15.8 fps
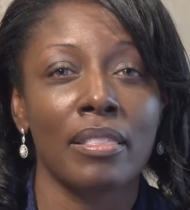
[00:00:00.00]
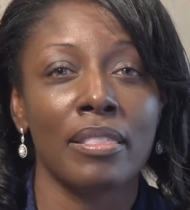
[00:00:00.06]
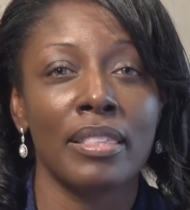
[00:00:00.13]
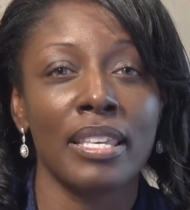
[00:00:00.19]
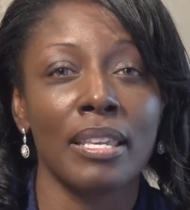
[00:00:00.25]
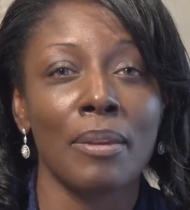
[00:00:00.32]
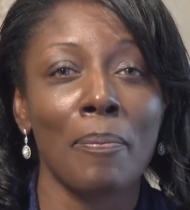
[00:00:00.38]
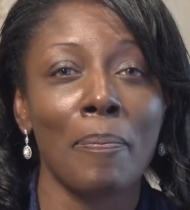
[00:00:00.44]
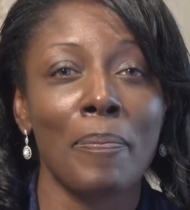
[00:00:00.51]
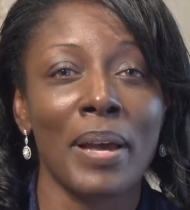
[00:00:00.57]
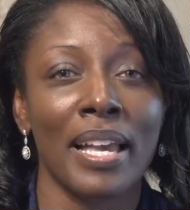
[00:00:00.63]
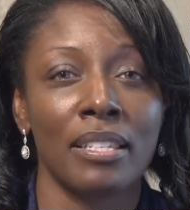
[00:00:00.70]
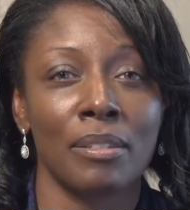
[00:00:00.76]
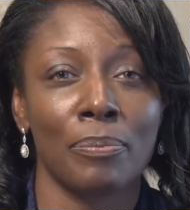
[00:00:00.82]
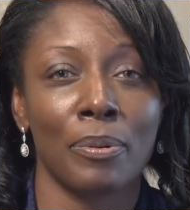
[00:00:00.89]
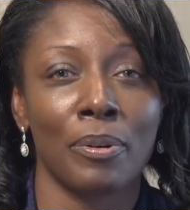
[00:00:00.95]
the
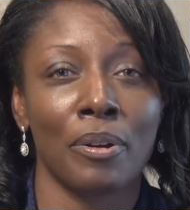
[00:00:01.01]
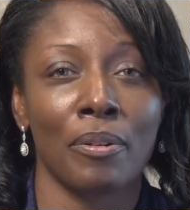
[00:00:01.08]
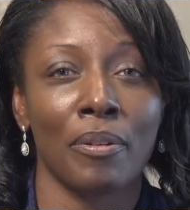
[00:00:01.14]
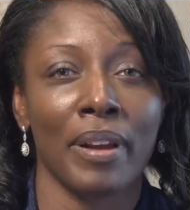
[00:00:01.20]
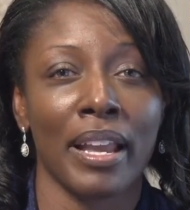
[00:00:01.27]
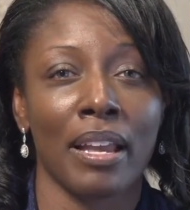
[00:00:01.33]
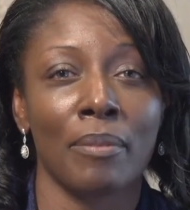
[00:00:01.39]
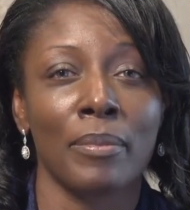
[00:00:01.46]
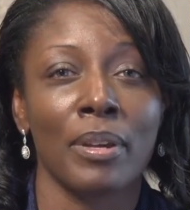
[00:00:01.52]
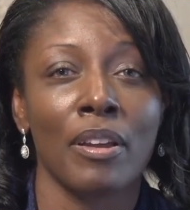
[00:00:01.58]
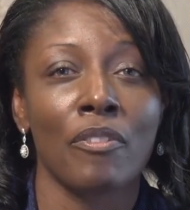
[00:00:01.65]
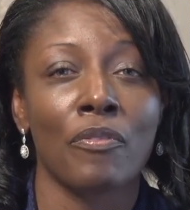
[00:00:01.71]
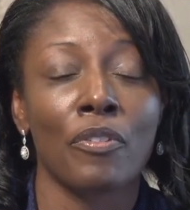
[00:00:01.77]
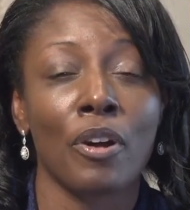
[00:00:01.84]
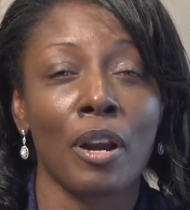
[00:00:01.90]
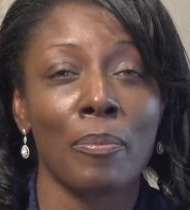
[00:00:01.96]
best program
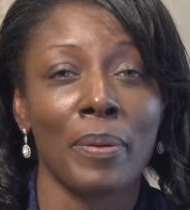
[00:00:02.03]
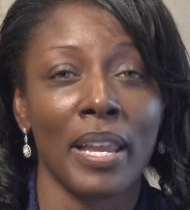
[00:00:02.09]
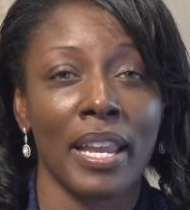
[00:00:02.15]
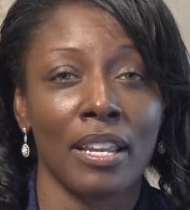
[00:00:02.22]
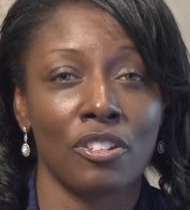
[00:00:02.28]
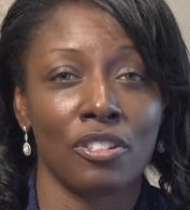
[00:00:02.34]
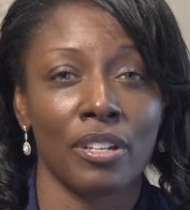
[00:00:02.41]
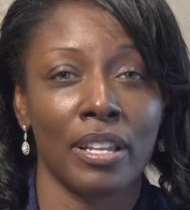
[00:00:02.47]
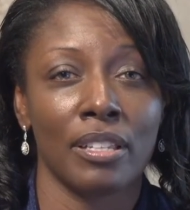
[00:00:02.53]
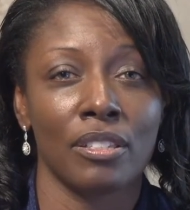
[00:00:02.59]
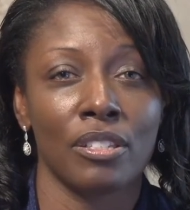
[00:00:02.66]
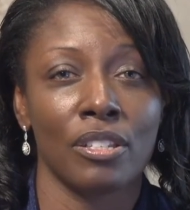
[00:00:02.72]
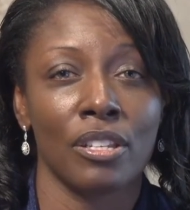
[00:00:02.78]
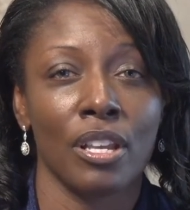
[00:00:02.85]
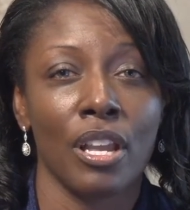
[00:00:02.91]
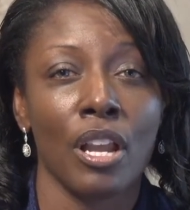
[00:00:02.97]
for our patients.